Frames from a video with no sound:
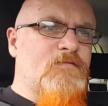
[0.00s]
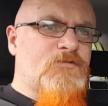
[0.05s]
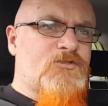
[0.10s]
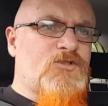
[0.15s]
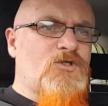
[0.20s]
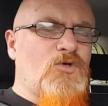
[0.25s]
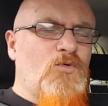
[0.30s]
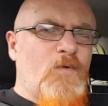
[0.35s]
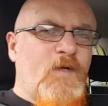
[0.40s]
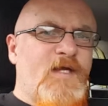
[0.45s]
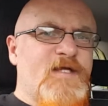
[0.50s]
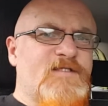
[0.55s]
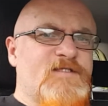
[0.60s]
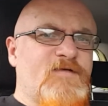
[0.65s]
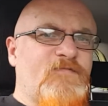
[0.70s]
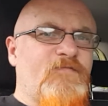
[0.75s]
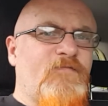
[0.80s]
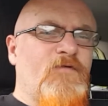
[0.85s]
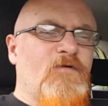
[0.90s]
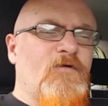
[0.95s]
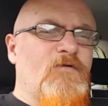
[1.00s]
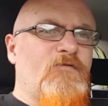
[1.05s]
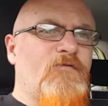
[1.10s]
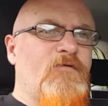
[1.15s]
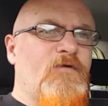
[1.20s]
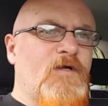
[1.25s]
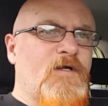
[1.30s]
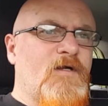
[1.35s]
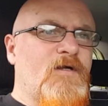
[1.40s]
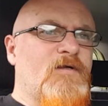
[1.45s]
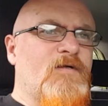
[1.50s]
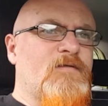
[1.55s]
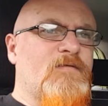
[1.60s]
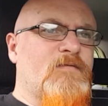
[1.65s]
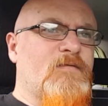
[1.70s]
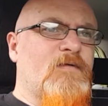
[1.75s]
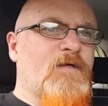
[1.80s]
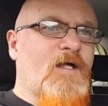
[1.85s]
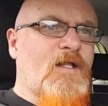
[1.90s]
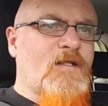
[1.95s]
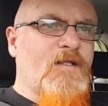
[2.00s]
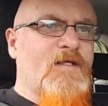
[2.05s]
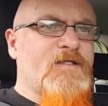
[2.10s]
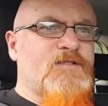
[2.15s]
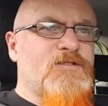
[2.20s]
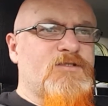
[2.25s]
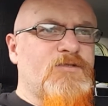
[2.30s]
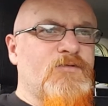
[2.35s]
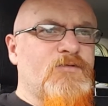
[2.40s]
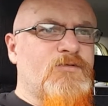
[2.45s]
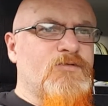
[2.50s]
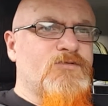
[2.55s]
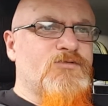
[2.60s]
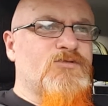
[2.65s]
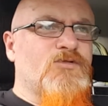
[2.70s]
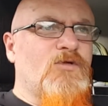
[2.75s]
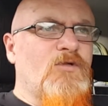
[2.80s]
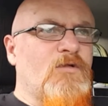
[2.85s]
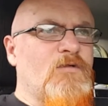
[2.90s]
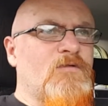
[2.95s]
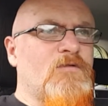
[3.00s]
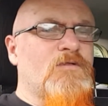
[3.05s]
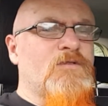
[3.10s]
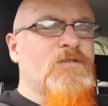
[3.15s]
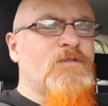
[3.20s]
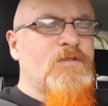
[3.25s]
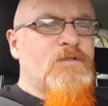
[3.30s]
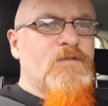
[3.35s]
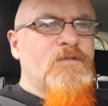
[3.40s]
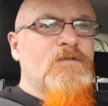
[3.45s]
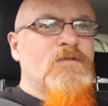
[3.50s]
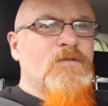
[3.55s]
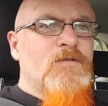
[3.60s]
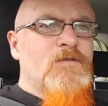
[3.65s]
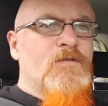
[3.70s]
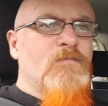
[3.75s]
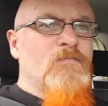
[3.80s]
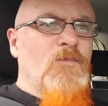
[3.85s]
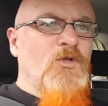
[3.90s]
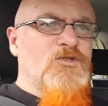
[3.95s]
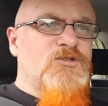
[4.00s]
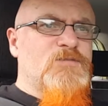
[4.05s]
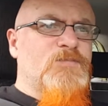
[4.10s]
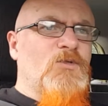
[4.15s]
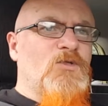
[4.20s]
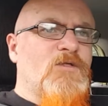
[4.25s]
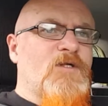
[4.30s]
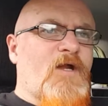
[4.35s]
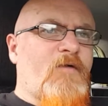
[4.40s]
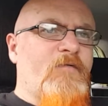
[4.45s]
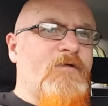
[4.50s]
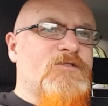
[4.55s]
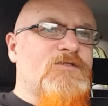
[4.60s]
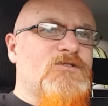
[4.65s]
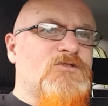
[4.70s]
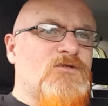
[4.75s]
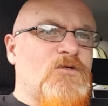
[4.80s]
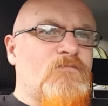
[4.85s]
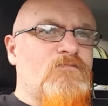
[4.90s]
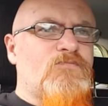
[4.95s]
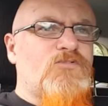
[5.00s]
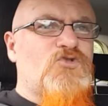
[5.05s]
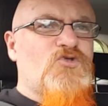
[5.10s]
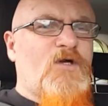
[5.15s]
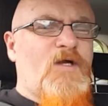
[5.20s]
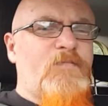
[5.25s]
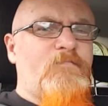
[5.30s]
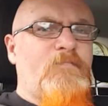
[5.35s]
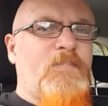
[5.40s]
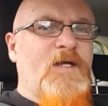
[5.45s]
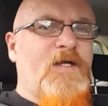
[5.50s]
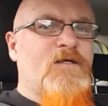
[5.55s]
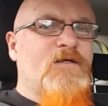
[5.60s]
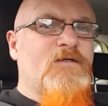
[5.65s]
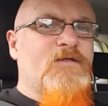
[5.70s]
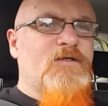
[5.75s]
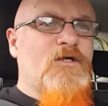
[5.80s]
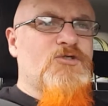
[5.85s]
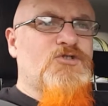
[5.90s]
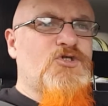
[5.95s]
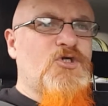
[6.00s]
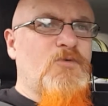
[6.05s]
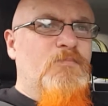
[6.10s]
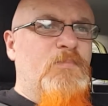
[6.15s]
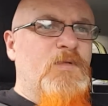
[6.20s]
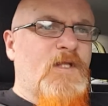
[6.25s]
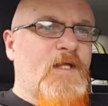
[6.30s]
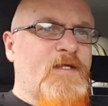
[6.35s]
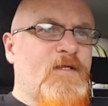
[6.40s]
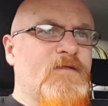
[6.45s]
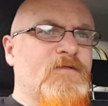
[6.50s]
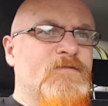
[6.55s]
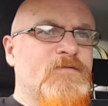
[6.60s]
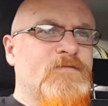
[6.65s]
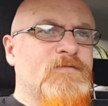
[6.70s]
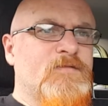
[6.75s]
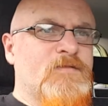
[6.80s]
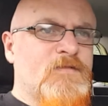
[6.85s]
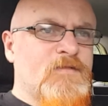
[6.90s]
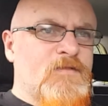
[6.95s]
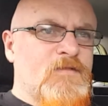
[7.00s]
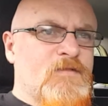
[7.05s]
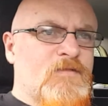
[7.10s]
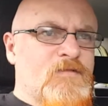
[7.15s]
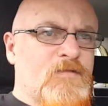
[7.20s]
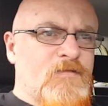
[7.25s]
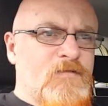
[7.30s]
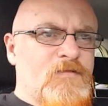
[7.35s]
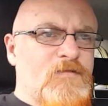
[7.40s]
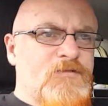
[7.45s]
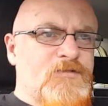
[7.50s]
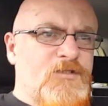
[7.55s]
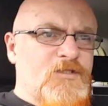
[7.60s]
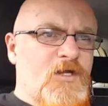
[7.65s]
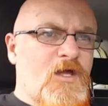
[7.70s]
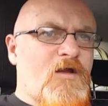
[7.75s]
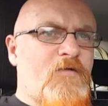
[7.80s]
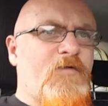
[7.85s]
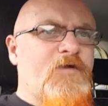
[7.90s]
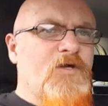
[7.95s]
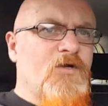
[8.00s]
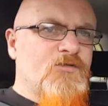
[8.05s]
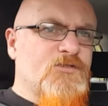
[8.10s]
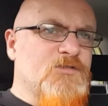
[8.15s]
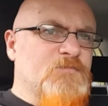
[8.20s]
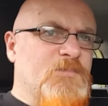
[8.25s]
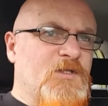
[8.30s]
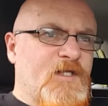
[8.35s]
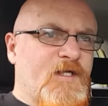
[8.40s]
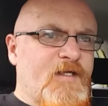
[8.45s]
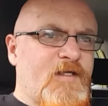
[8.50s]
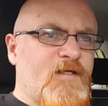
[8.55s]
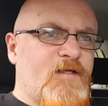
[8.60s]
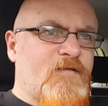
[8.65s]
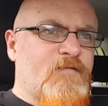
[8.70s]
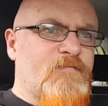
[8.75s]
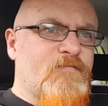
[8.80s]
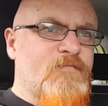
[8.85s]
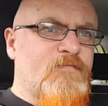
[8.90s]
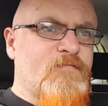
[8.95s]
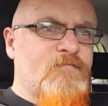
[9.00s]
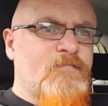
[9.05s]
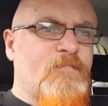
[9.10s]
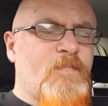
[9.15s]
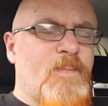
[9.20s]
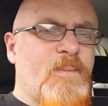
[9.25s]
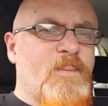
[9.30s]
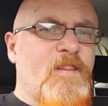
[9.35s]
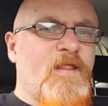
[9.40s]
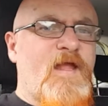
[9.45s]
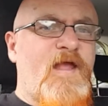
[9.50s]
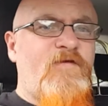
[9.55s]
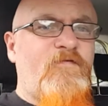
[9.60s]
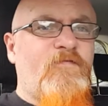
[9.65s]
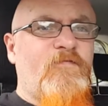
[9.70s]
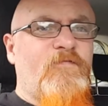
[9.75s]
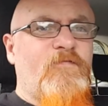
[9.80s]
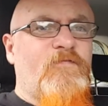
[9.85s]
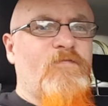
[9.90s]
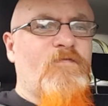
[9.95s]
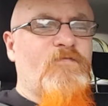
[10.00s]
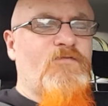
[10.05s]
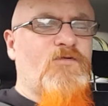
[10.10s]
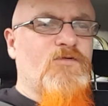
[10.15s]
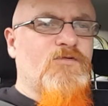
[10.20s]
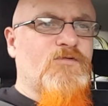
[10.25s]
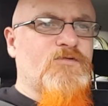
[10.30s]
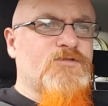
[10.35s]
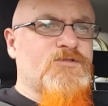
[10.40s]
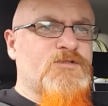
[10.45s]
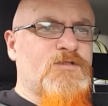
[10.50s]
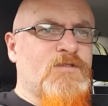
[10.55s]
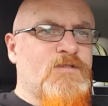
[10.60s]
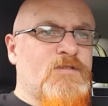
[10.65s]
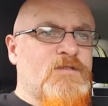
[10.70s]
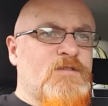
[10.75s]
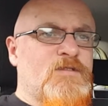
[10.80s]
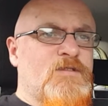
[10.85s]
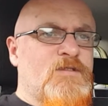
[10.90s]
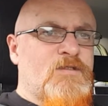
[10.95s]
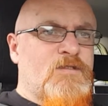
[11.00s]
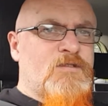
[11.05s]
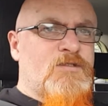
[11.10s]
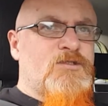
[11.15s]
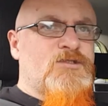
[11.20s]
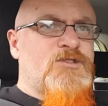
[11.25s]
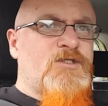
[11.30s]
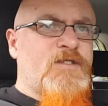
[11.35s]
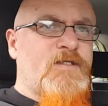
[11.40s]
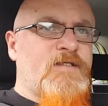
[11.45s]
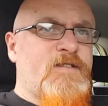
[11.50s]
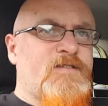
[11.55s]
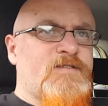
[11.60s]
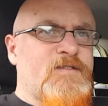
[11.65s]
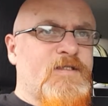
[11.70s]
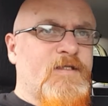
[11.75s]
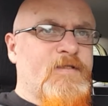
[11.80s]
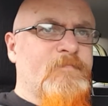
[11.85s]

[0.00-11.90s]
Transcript: too easy for Ali to control multiple characters. So I'm trying to pick a two-player scenario to play, if of course she's